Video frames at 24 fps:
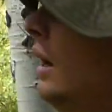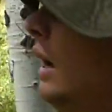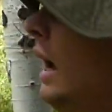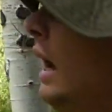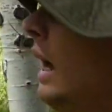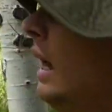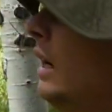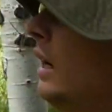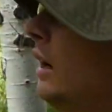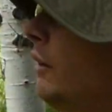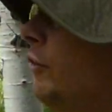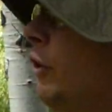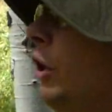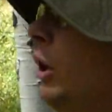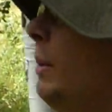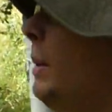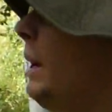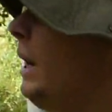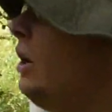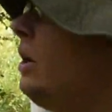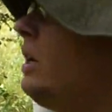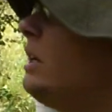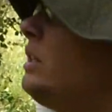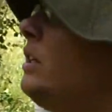And for
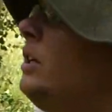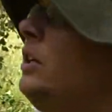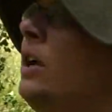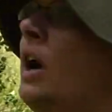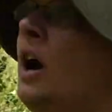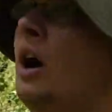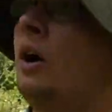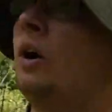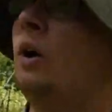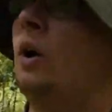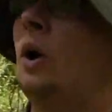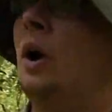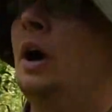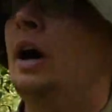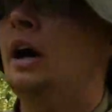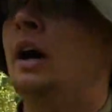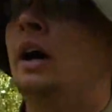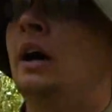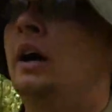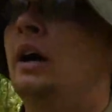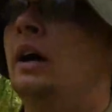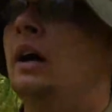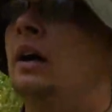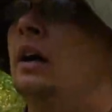anybody who doesn't know,
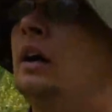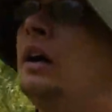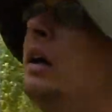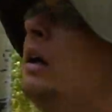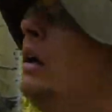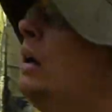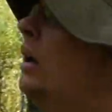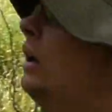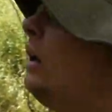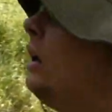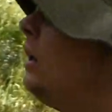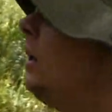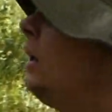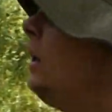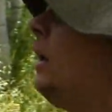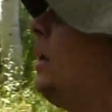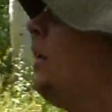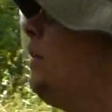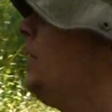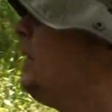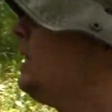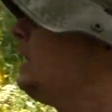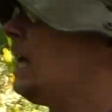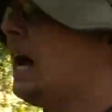
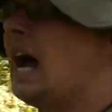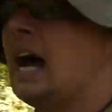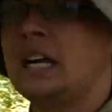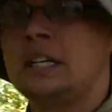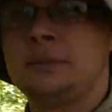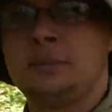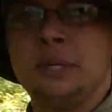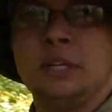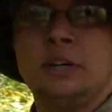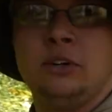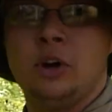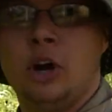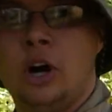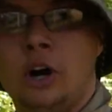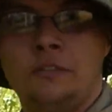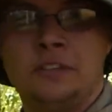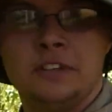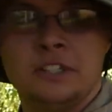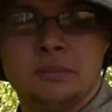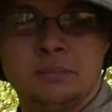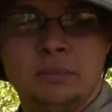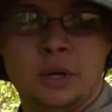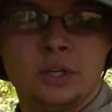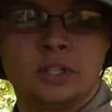this aspen grove
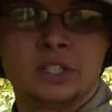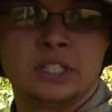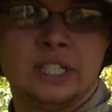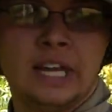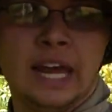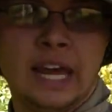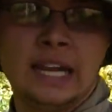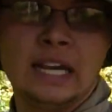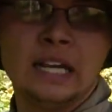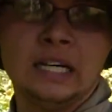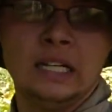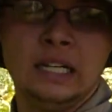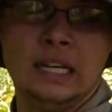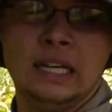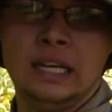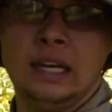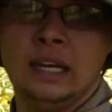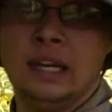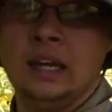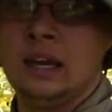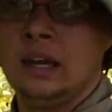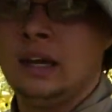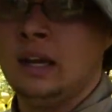is most likely